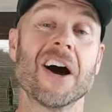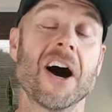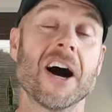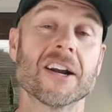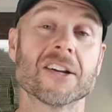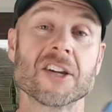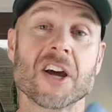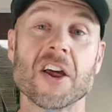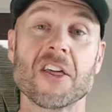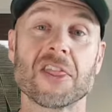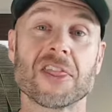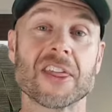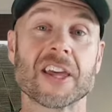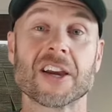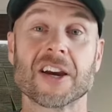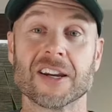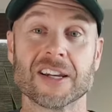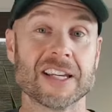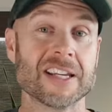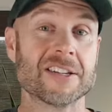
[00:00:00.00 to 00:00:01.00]
I don't
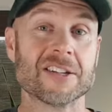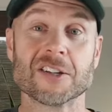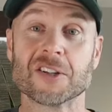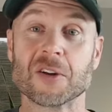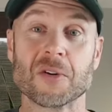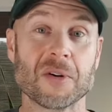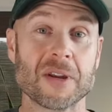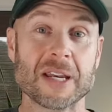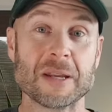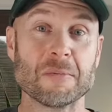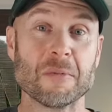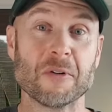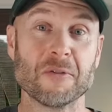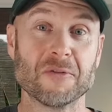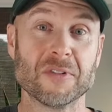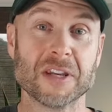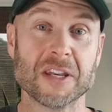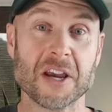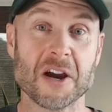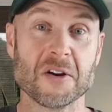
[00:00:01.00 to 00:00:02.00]
think I need to do any more
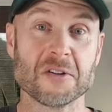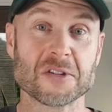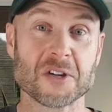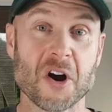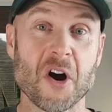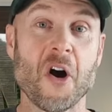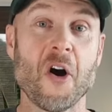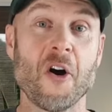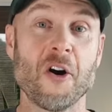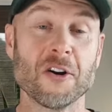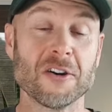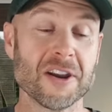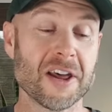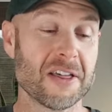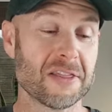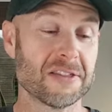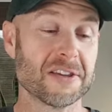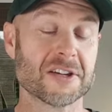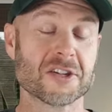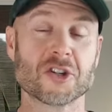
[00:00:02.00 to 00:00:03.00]
videos on
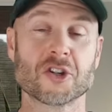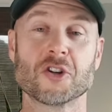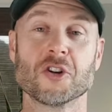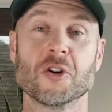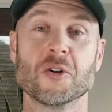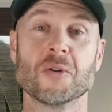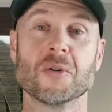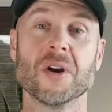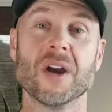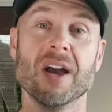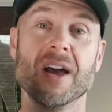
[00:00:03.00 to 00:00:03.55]
this shoe.